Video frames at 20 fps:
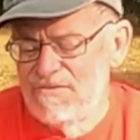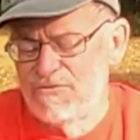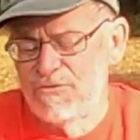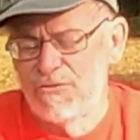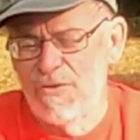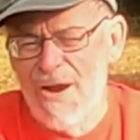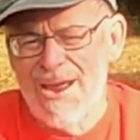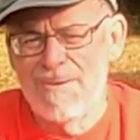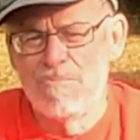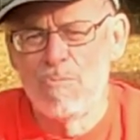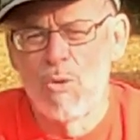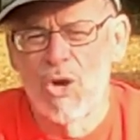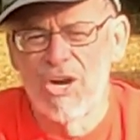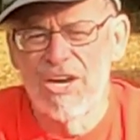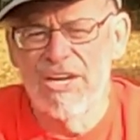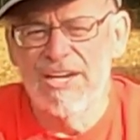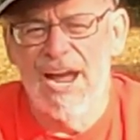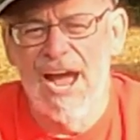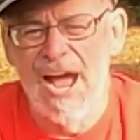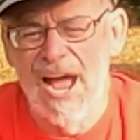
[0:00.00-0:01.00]

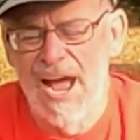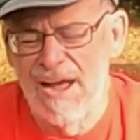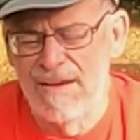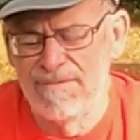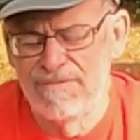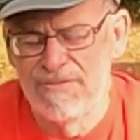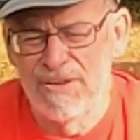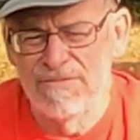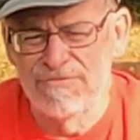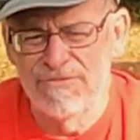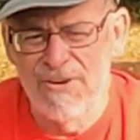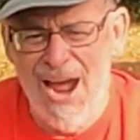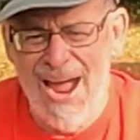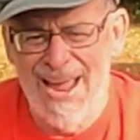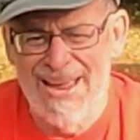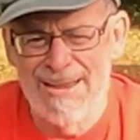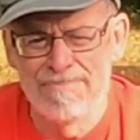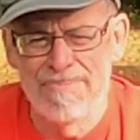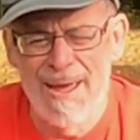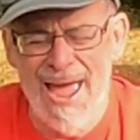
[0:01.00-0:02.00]
framework of the
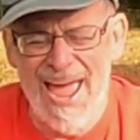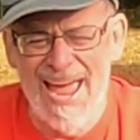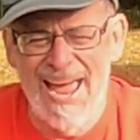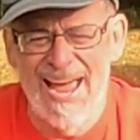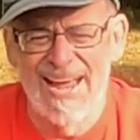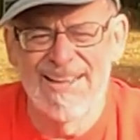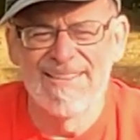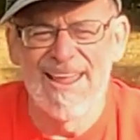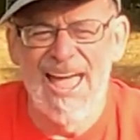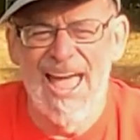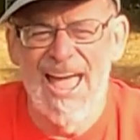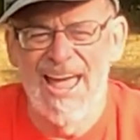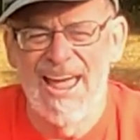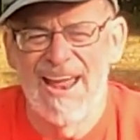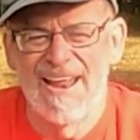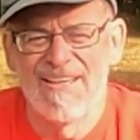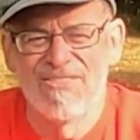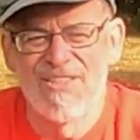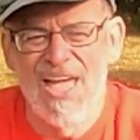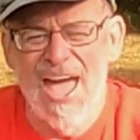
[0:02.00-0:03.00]
frying pan
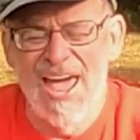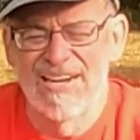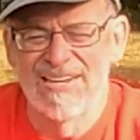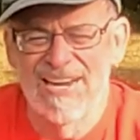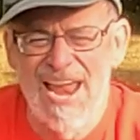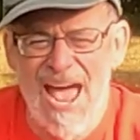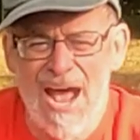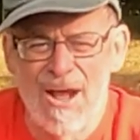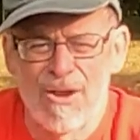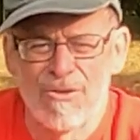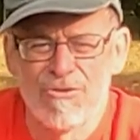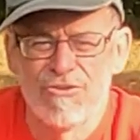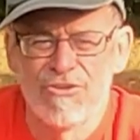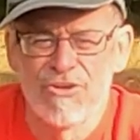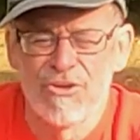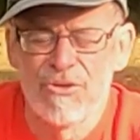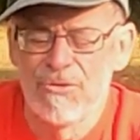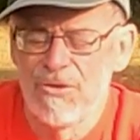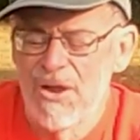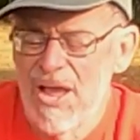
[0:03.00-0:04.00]
and that
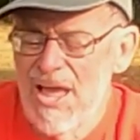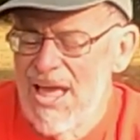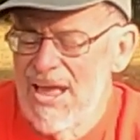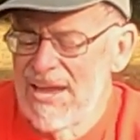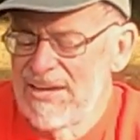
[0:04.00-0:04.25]
allows you